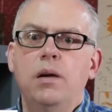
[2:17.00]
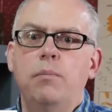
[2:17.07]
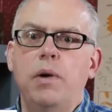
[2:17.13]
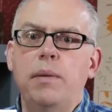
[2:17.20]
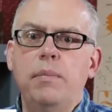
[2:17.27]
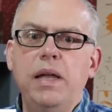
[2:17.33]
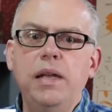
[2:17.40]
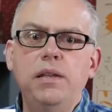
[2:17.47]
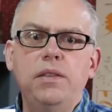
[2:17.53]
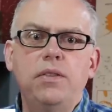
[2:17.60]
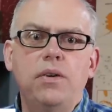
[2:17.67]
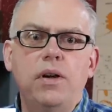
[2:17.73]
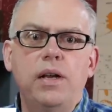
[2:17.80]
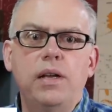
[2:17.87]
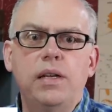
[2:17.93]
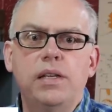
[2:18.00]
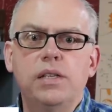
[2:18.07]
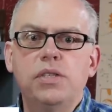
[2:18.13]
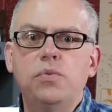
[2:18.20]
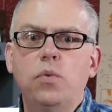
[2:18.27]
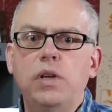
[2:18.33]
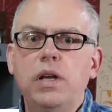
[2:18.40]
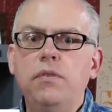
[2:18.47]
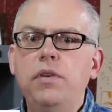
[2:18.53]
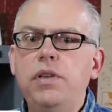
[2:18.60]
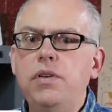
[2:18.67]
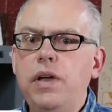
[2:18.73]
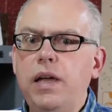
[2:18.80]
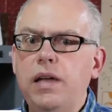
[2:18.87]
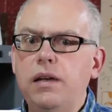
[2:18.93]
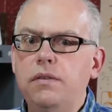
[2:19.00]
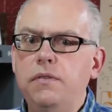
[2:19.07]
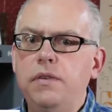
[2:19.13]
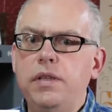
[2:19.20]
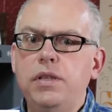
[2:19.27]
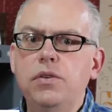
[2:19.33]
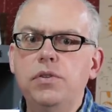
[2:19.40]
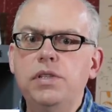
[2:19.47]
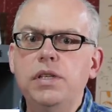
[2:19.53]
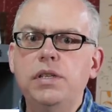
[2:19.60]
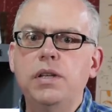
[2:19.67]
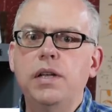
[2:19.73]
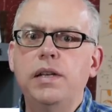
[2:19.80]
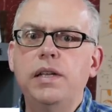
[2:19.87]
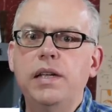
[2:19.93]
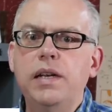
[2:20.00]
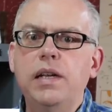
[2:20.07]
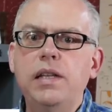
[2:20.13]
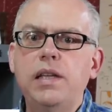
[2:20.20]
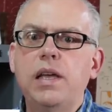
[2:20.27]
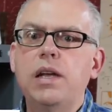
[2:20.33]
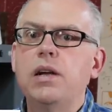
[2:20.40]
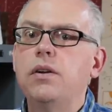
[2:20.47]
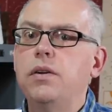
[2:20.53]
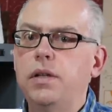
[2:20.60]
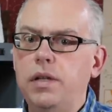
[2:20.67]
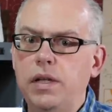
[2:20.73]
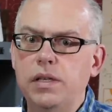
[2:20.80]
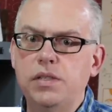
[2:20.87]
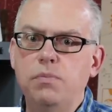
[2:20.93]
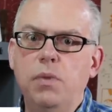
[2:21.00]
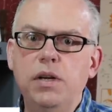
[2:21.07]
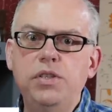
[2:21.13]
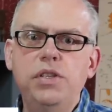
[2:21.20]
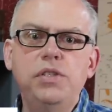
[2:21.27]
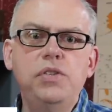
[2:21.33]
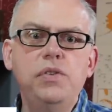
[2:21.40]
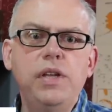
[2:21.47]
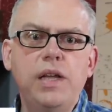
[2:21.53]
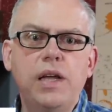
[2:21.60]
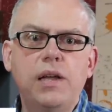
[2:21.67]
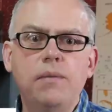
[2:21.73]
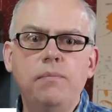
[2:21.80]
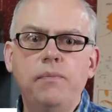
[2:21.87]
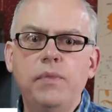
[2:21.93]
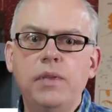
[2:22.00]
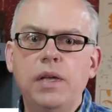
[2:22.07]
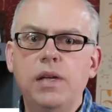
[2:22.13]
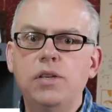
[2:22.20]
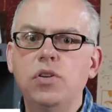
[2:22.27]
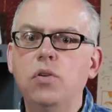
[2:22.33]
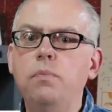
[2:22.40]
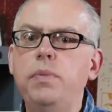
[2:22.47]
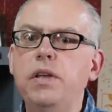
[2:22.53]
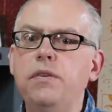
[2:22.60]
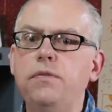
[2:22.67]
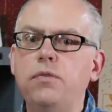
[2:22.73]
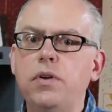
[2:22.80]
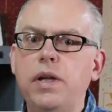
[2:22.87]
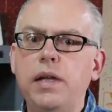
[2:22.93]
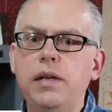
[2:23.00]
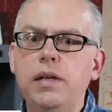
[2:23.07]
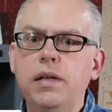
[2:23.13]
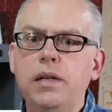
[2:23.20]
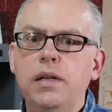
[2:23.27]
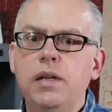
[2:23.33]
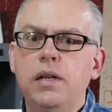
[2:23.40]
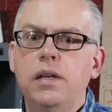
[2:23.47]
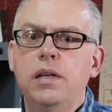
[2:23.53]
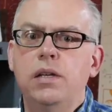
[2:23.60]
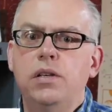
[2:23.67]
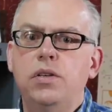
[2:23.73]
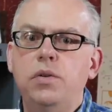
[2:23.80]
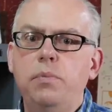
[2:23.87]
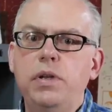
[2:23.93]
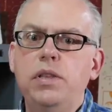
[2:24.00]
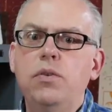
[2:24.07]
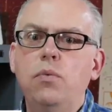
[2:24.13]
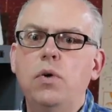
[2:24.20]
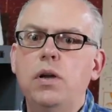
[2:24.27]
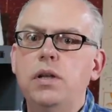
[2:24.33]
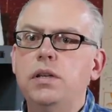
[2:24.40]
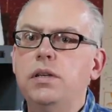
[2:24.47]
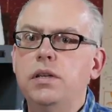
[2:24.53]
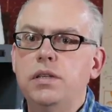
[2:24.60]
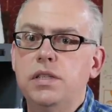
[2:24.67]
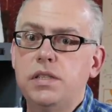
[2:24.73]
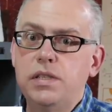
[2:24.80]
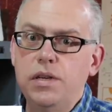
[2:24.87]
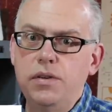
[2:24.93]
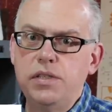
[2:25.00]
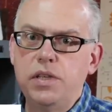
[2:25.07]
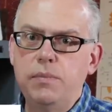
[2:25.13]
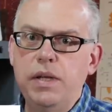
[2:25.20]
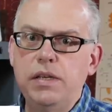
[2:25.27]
My main thought is whatever you have, use it and get on the air as much as you can, and don't be afraid to be the one to start some